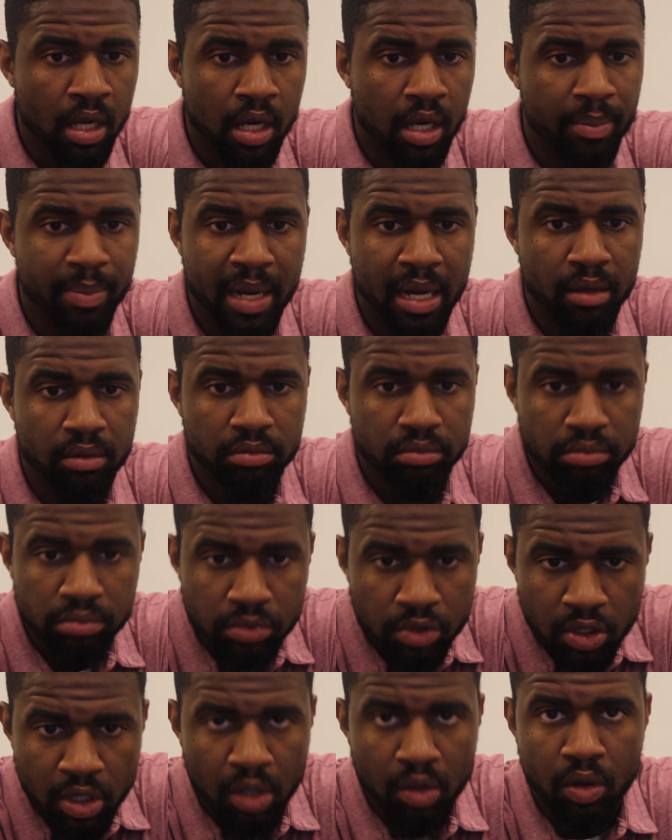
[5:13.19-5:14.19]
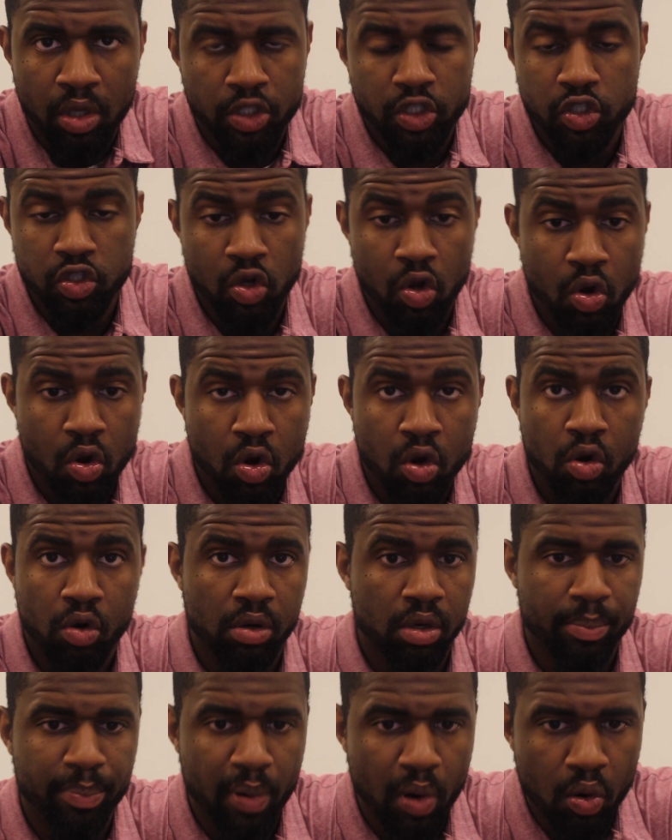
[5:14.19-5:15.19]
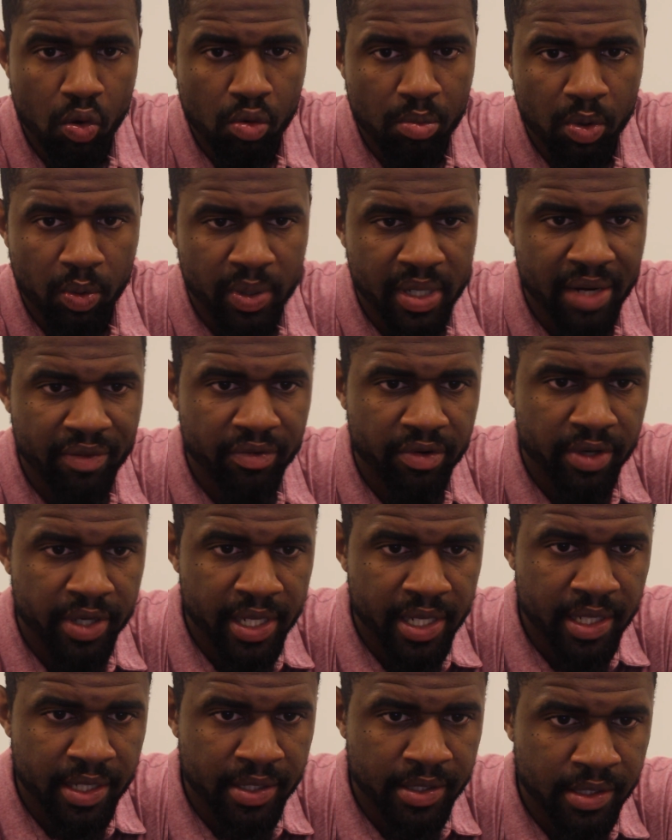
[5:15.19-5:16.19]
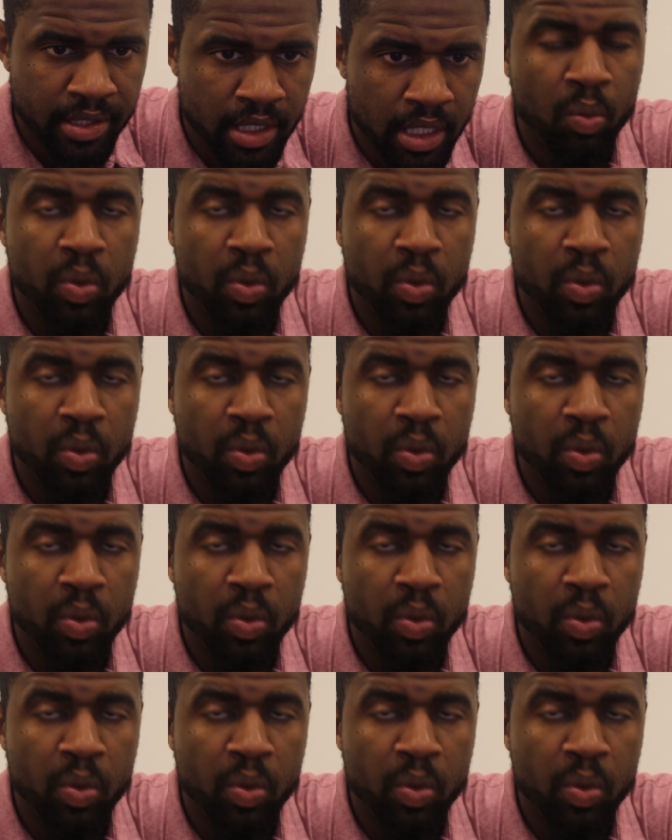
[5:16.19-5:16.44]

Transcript: about, you know, a song or a poem or whatever it is.